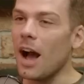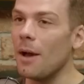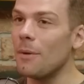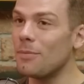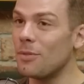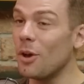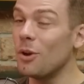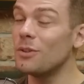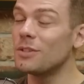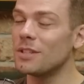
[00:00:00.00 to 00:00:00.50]

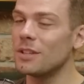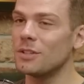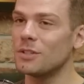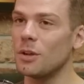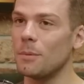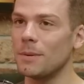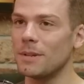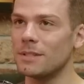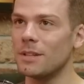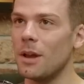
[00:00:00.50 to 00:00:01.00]
And those are the
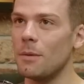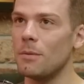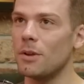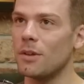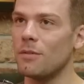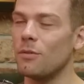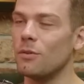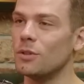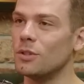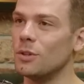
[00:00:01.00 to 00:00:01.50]
topics I'm
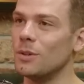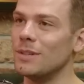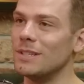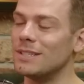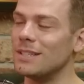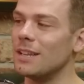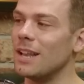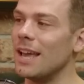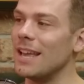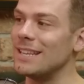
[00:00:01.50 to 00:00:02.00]
looking forward to
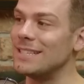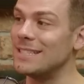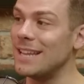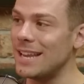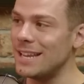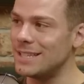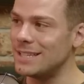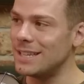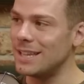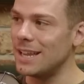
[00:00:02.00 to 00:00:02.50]
is like
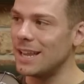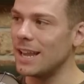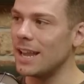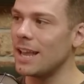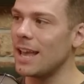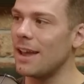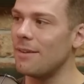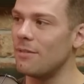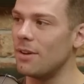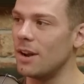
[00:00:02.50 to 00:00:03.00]
dating and